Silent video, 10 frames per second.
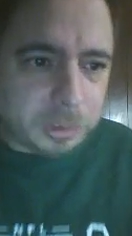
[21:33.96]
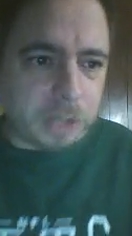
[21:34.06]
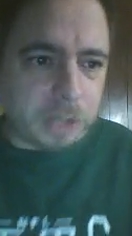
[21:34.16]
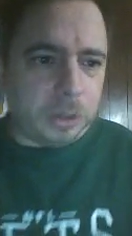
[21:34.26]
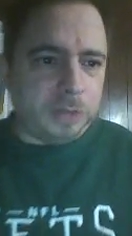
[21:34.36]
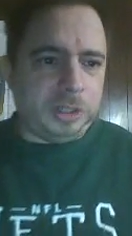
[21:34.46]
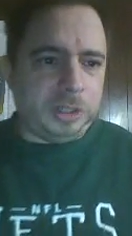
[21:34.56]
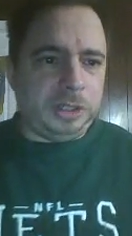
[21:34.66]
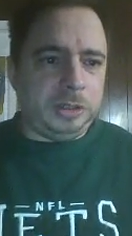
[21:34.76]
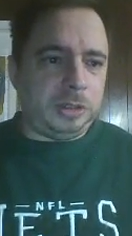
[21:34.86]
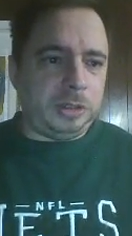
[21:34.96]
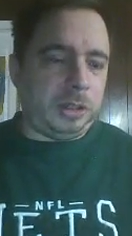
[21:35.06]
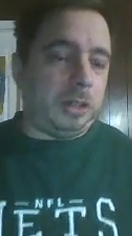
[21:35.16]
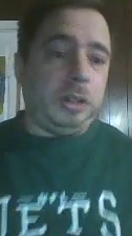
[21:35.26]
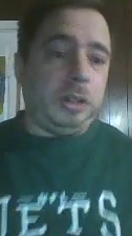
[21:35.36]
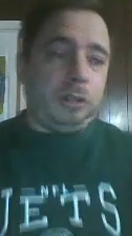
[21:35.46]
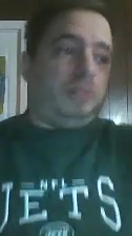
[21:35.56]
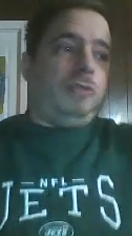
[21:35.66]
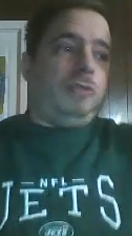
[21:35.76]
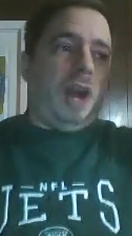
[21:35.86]
Got RV, got Rob
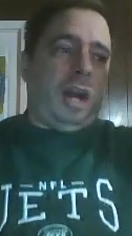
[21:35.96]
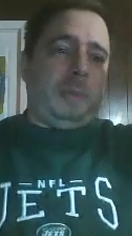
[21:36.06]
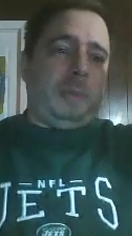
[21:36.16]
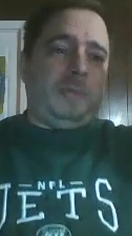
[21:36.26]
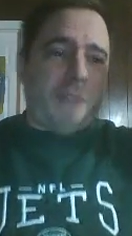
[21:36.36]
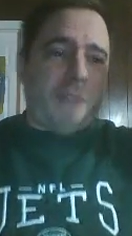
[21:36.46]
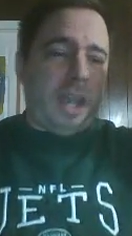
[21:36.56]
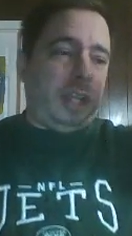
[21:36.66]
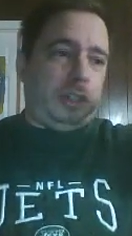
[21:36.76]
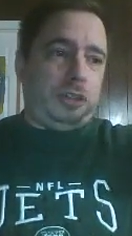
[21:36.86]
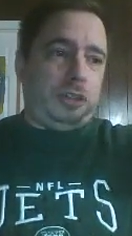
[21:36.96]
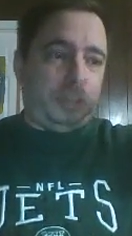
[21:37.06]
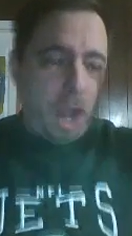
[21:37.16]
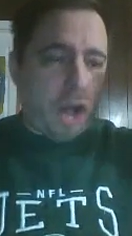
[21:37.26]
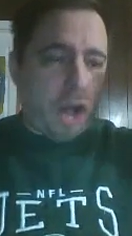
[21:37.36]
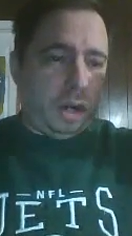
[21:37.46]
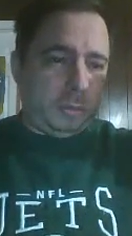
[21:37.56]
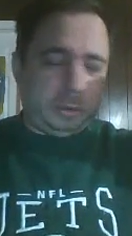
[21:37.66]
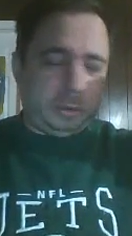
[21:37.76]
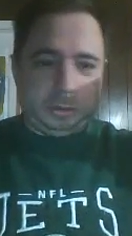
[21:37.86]
ah, Van Dam.
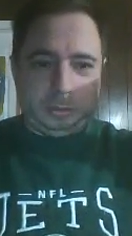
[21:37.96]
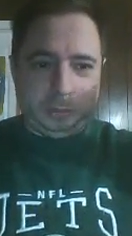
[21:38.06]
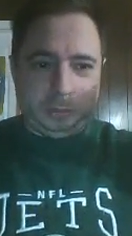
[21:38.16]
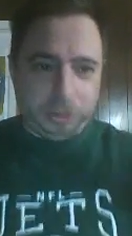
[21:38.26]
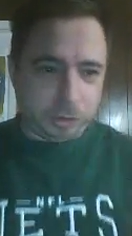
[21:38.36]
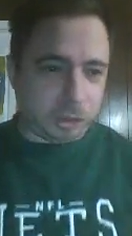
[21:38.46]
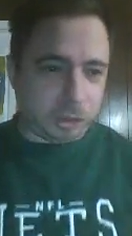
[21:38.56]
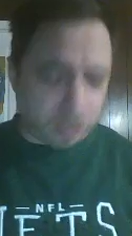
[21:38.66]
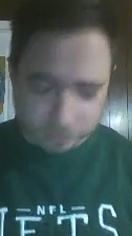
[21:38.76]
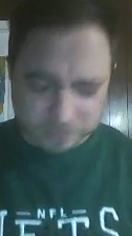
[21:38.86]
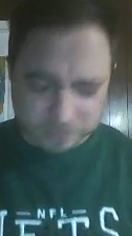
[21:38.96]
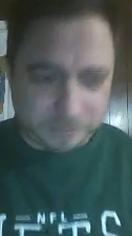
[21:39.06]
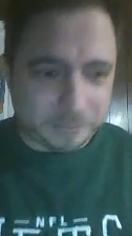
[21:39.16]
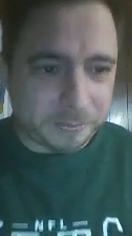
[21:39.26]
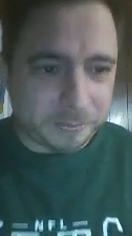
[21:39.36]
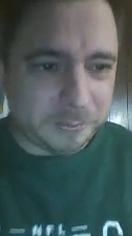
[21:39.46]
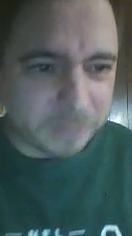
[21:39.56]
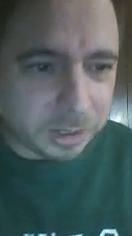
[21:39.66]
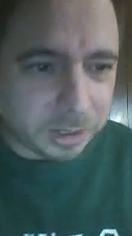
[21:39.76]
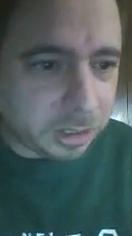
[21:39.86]
Suck.
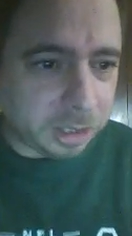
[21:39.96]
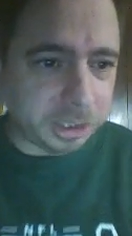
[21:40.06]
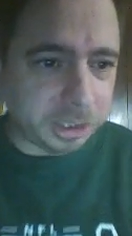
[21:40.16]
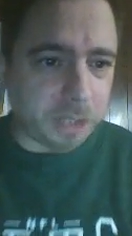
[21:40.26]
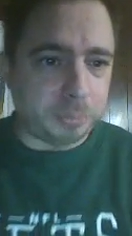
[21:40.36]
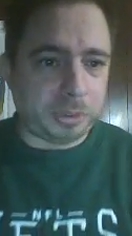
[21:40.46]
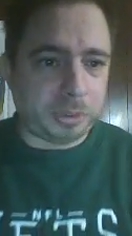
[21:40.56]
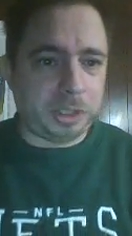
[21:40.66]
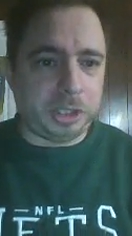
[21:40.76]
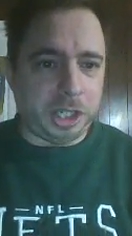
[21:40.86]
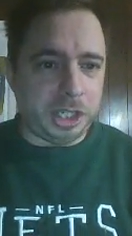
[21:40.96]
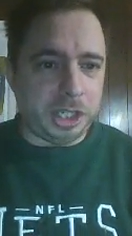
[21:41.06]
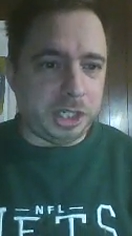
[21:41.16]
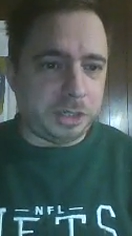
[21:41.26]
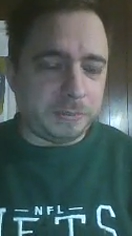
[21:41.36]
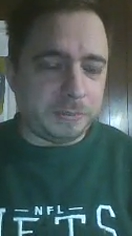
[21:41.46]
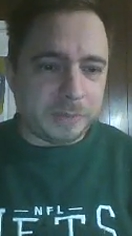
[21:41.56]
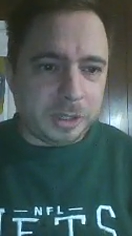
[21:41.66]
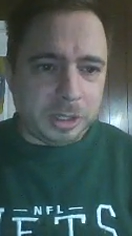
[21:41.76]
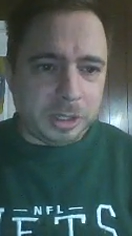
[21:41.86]
I'll take it on Brian Cage.
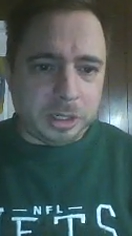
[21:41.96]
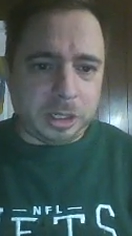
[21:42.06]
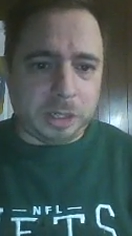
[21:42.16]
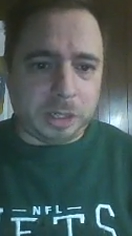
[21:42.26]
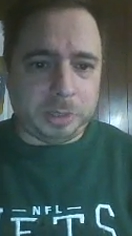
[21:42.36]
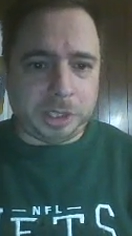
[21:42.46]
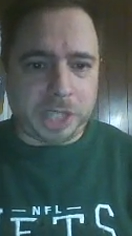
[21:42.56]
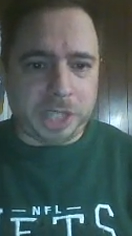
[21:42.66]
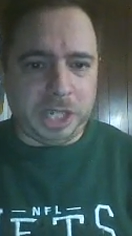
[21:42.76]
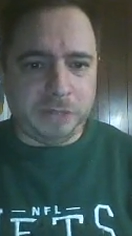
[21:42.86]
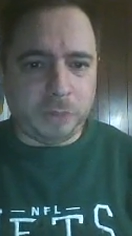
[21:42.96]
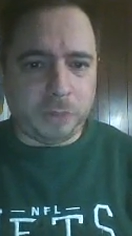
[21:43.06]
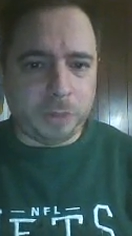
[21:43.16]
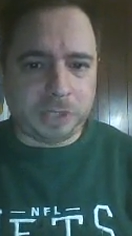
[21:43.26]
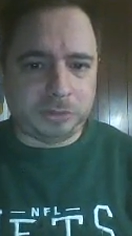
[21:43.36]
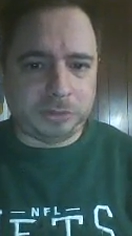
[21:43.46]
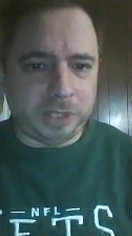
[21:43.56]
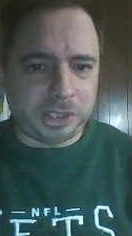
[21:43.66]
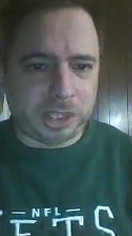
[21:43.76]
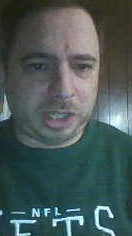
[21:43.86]
Uh, we got Katie Forbes at
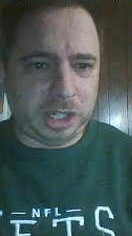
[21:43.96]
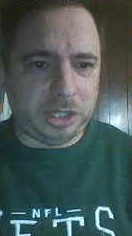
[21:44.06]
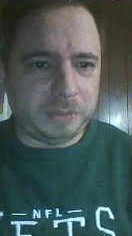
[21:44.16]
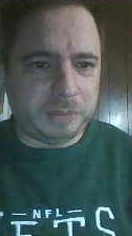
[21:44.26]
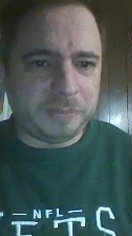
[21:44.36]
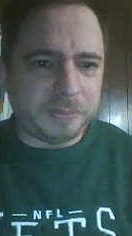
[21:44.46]
ringside.